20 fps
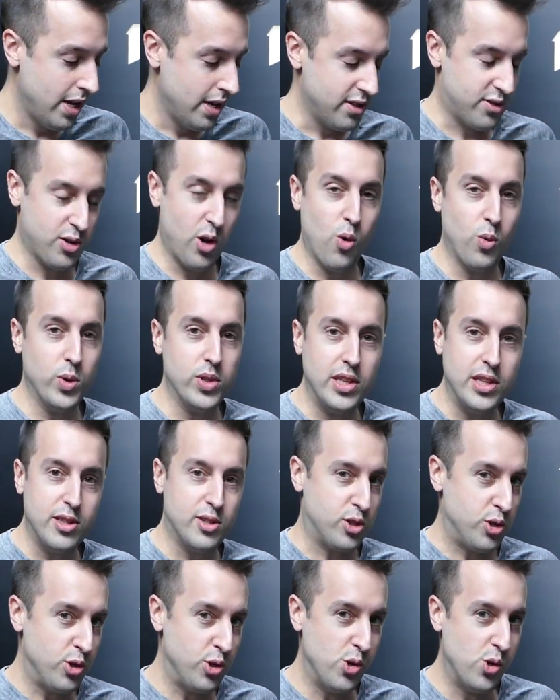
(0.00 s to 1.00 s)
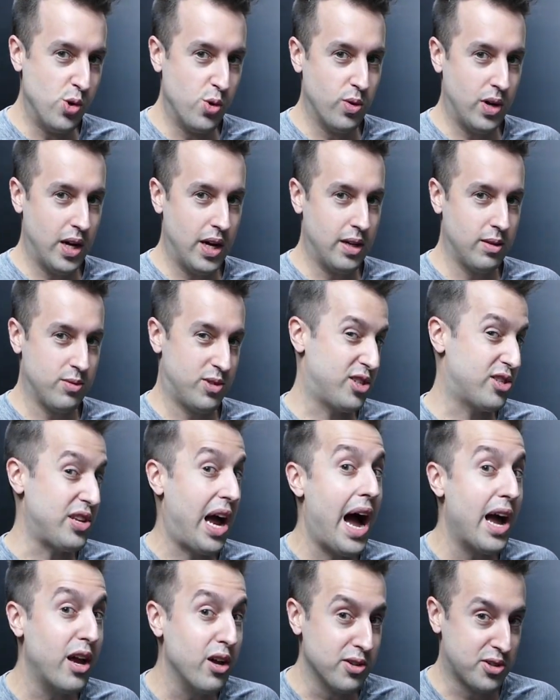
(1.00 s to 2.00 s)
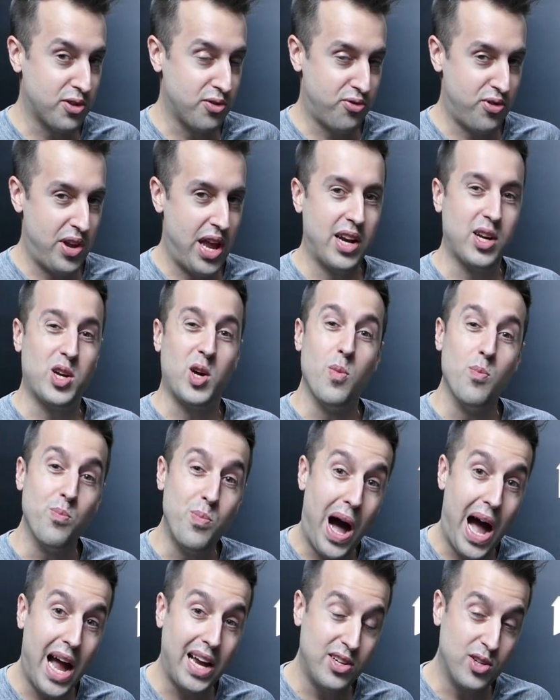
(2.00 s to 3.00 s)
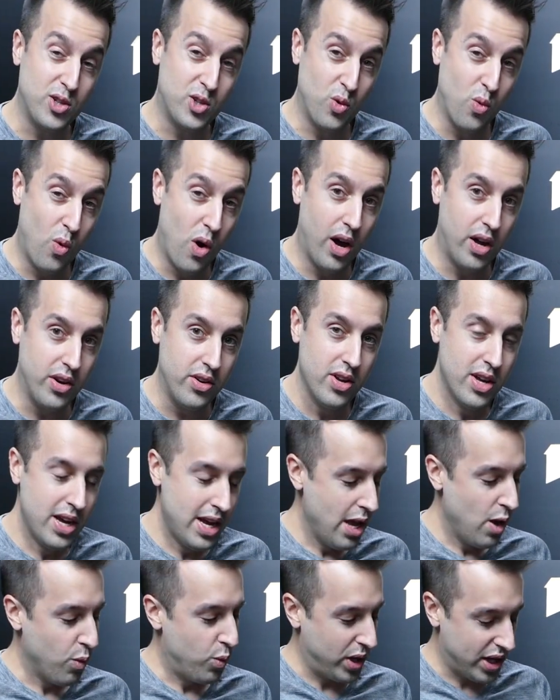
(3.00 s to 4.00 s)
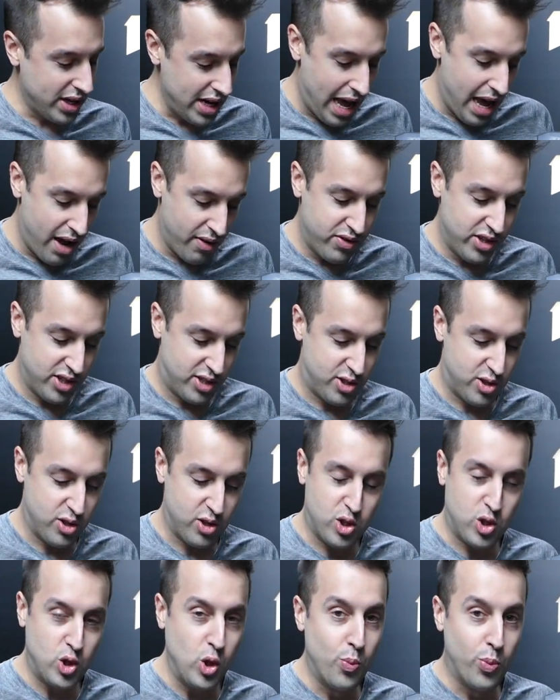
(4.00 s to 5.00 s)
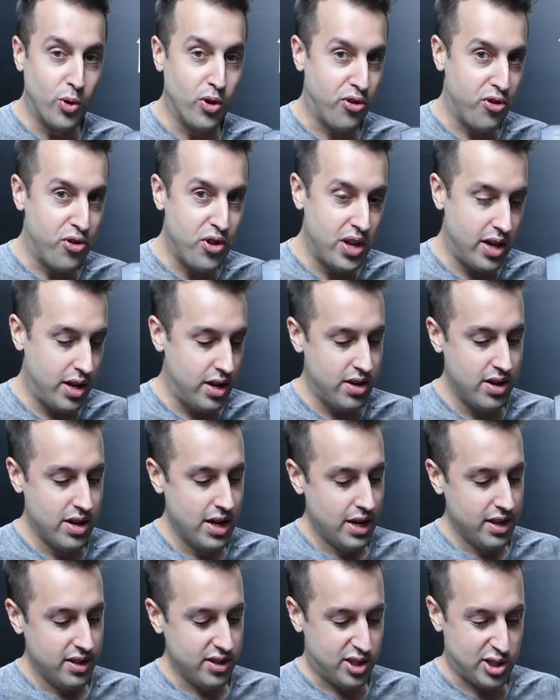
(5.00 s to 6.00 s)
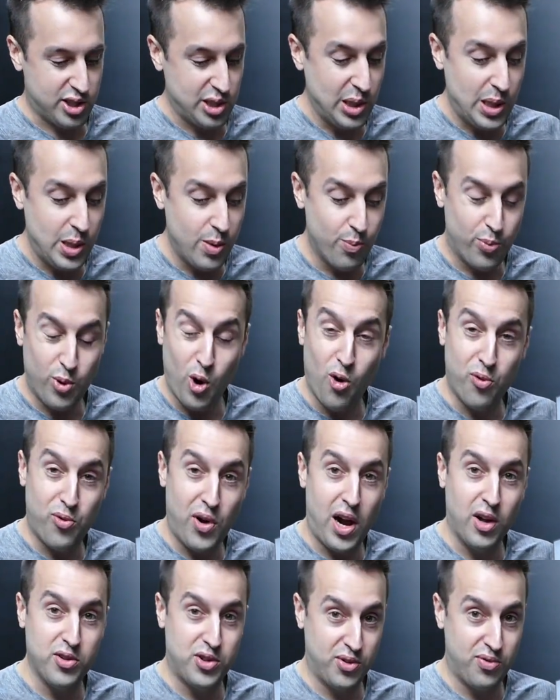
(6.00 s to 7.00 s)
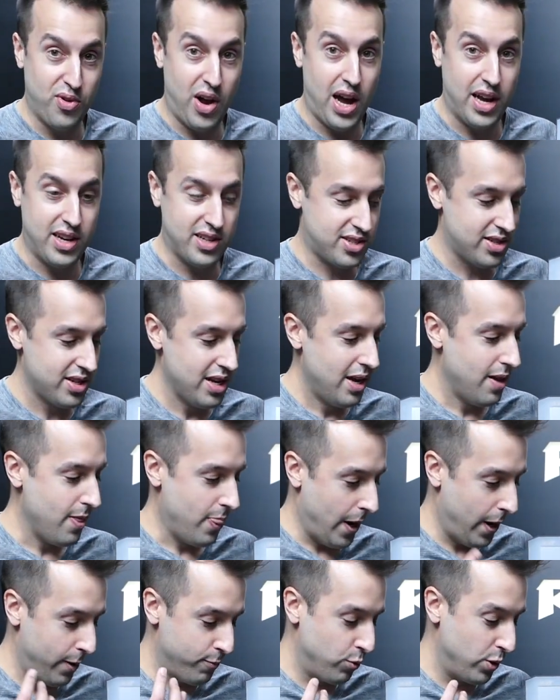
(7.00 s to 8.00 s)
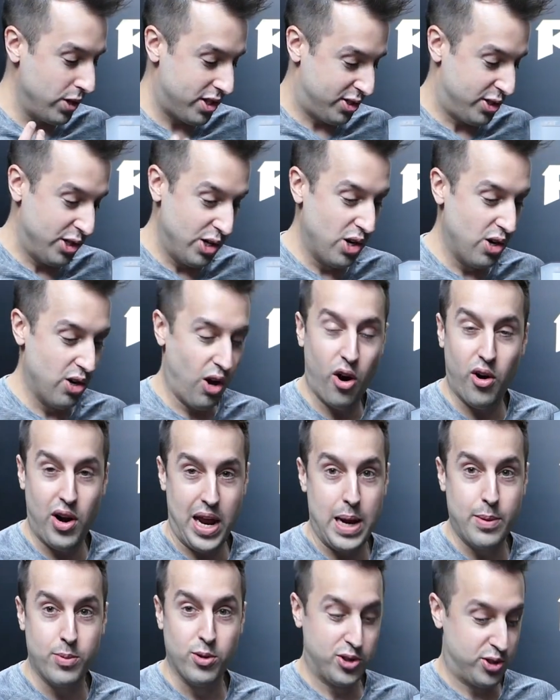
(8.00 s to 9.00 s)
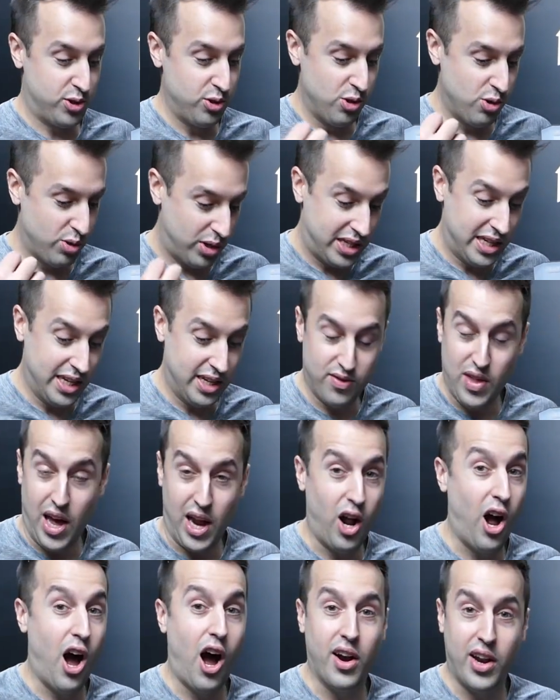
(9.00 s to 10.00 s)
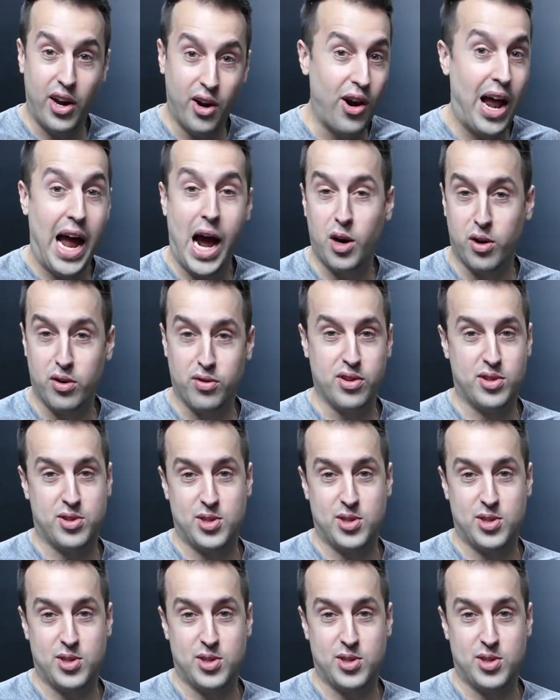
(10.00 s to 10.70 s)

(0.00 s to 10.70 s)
So with these two styles of fan combined into one, we can have this super thin, slim profile device, and we still are able to get that hot air out of the